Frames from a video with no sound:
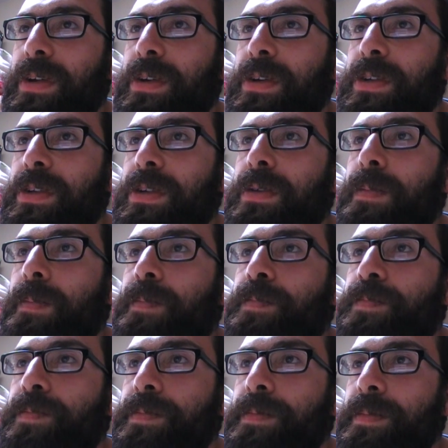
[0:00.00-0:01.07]
Because
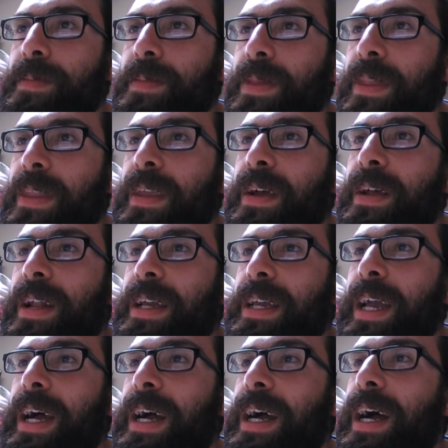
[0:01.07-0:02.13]
like
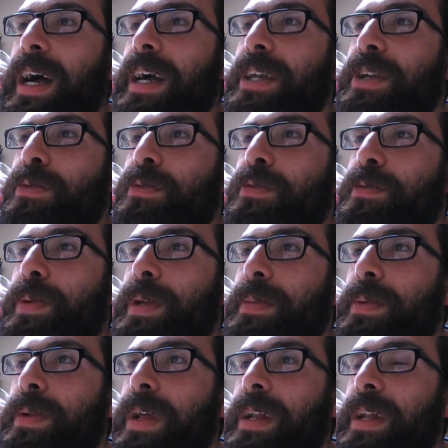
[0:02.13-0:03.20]
arguing with
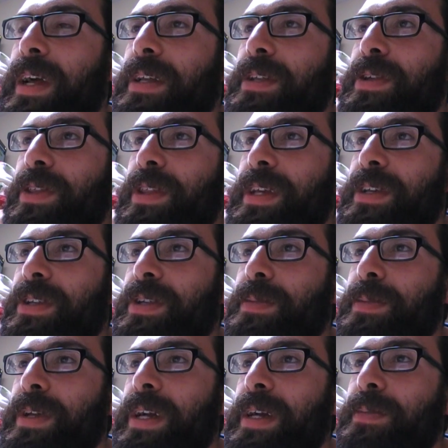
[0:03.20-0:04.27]
people, I'd like to think
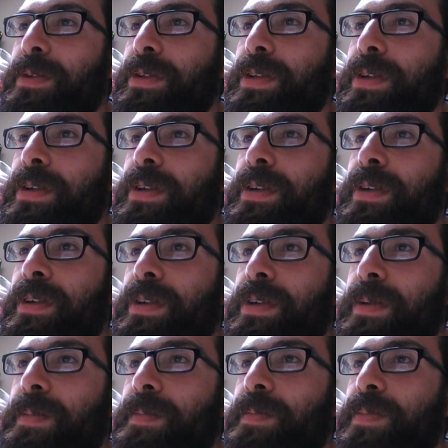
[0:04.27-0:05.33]
sometimes that
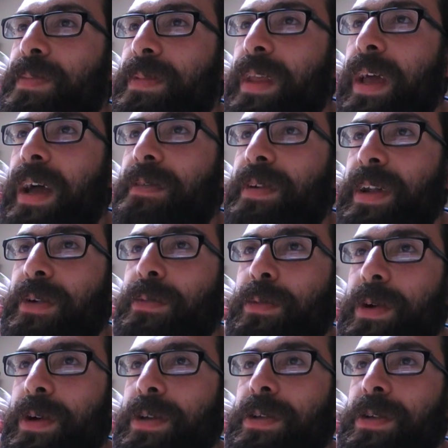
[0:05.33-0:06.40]
I've had it
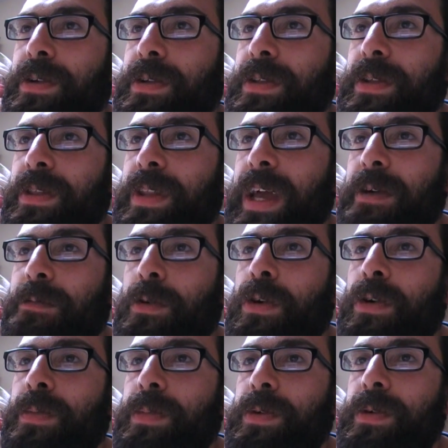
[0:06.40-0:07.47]
worse or that they're
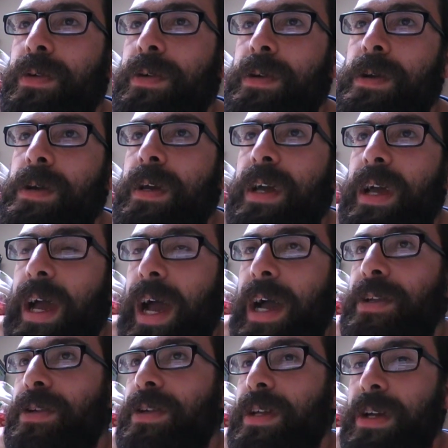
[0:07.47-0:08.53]
wrong, but
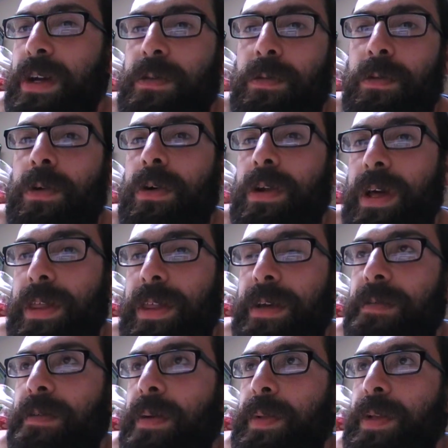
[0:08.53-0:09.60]
actually overall, I think
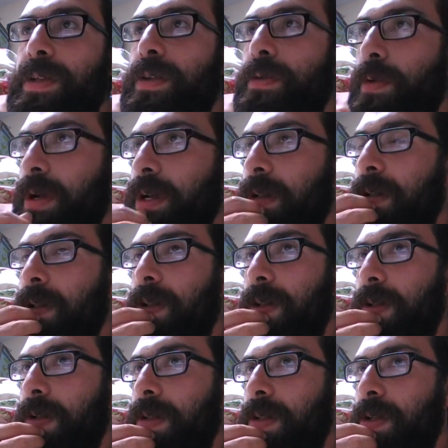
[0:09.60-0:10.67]
feminists are right
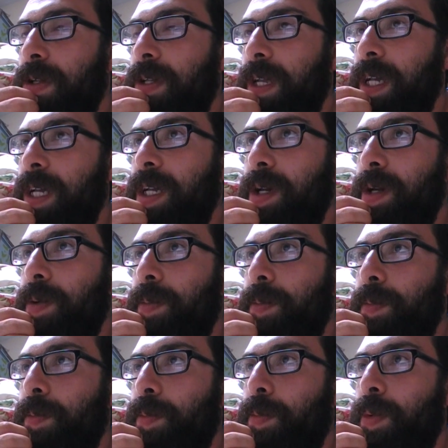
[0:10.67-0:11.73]
to say
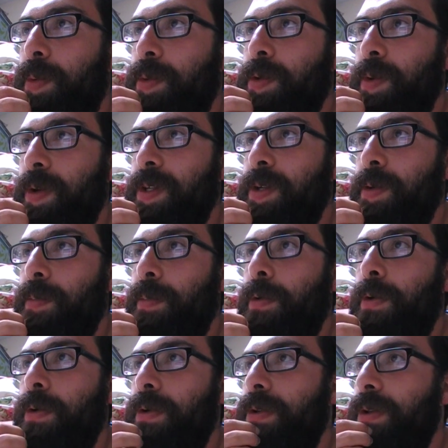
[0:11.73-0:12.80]
women's rights are
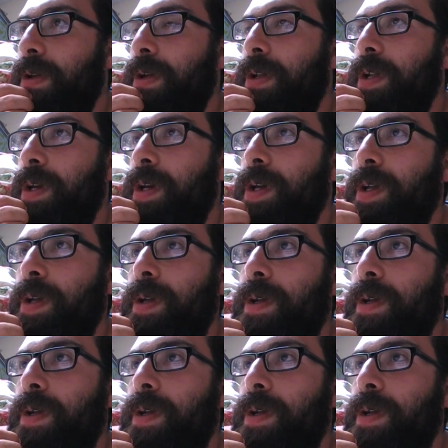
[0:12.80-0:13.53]
important and that